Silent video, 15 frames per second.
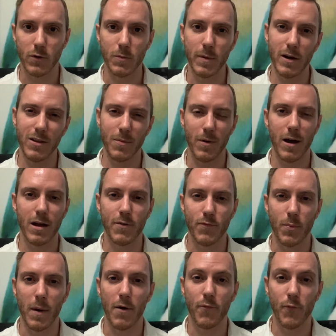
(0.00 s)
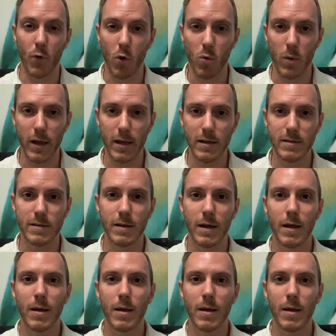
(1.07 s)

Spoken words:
It had been on the market for about 4 weeks